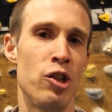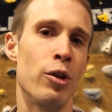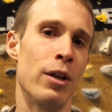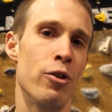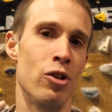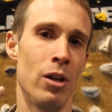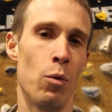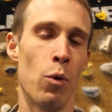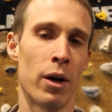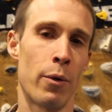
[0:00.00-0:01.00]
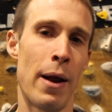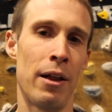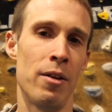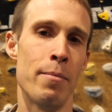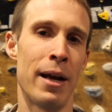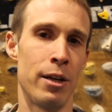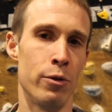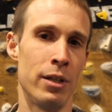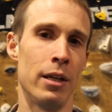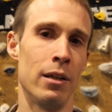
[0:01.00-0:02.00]
you can usually work around them by
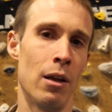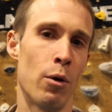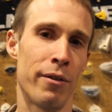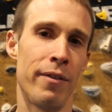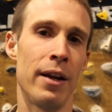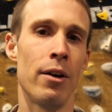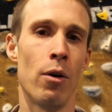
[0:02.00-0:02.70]
using lower feet